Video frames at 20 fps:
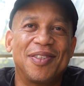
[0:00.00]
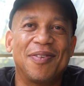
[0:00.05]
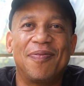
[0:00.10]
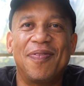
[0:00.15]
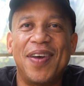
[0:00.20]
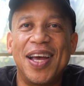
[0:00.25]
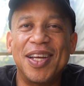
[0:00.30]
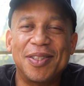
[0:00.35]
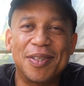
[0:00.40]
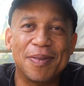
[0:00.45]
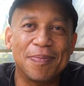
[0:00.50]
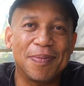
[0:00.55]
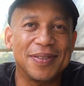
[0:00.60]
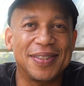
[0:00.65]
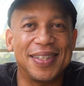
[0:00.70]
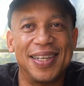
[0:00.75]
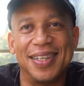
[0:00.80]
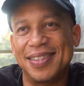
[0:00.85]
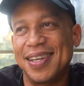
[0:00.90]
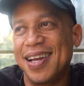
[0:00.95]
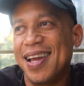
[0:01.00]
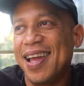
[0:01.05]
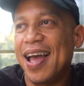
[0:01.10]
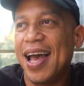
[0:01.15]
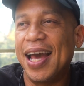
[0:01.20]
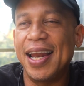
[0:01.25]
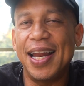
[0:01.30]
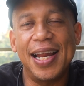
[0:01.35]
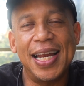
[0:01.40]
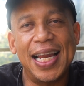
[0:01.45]
a vegetable dish,"
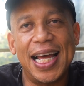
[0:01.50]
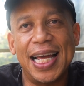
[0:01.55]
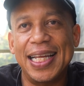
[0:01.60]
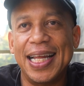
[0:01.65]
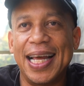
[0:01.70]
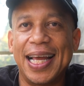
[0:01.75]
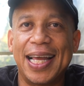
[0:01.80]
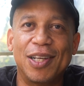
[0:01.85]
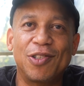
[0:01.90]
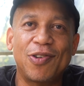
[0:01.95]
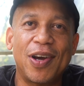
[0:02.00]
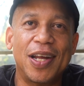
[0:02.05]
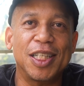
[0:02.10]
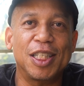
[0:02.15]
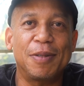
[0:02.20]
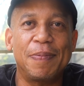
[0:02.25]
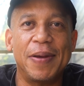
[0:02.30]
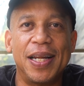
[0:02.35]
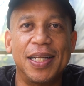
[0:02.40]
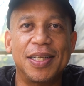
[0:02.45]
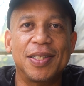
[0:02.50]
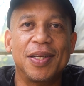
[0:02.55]
and then I try to spin it